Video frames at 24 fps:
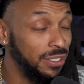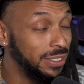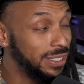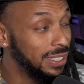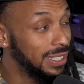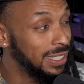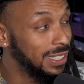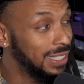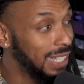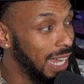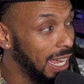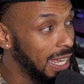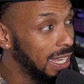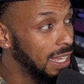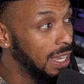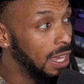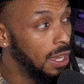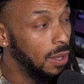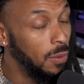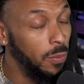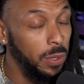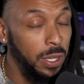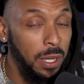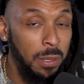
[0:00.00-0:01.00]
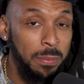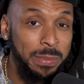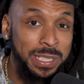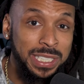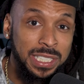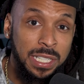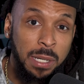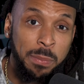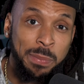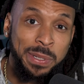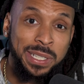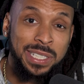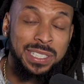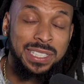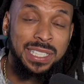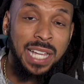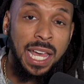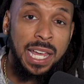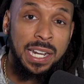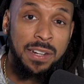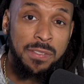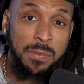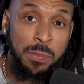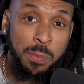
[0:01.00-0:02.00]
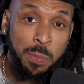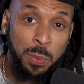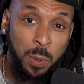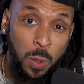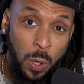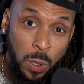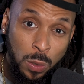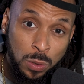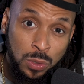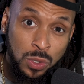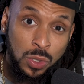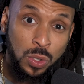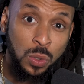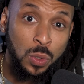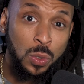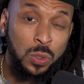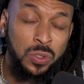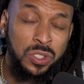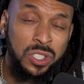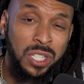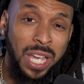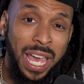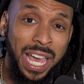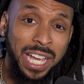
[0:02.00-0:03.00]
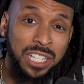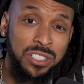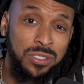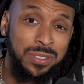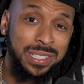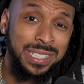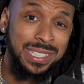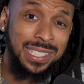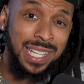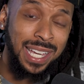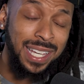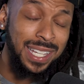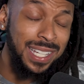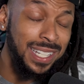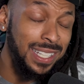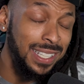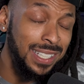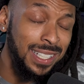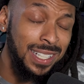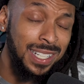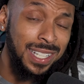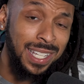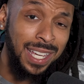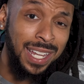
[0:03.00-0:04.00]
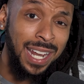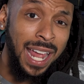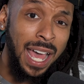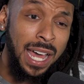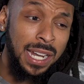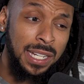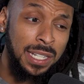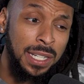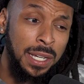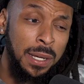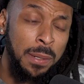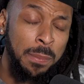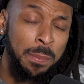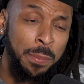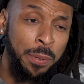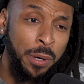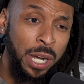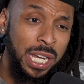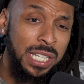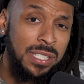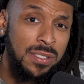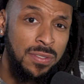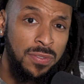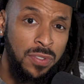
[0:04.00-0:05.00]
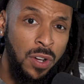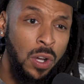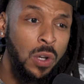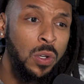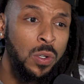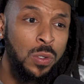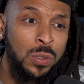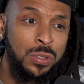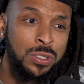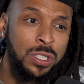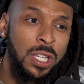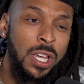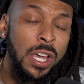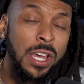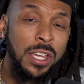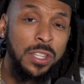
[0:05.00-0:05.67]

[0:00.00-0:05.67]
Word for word: Today, we're going to be jumping inside of Pro Tools to actually take a look at how to compress vocals